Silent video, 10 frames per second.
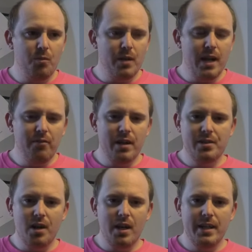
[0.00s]
whenever I
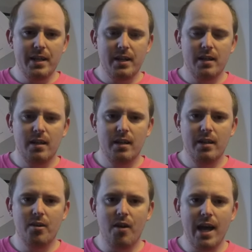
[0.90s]
started here,
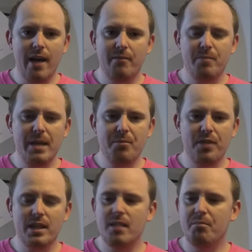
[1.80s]
you know, I have people
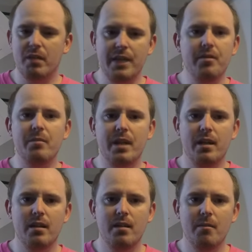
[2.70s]
that didn't believe in
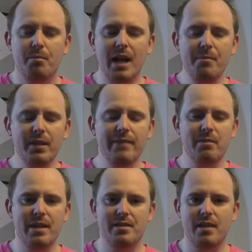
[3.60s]
me. But I believed
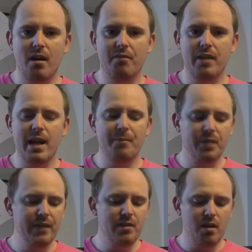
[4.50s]
in myself, and I
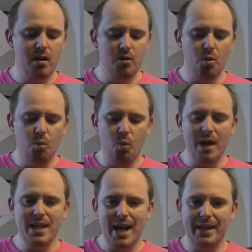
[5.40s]
believed on
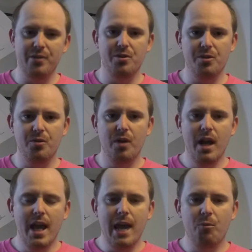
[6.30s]
what I can do
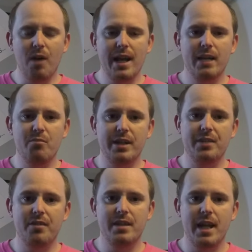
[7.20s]
and what I can bring
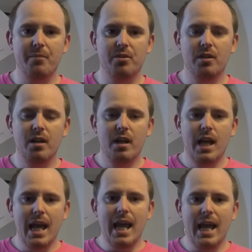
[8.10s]
to the table.
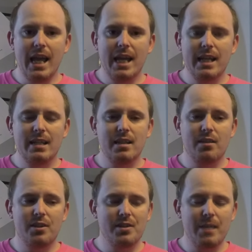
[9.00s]
And
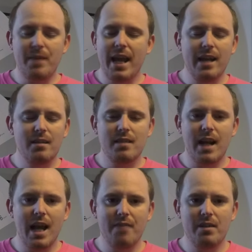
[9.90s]
there's some haters that
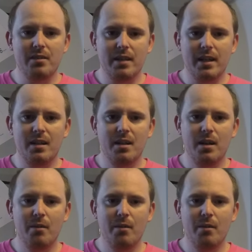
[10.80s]
I have out there.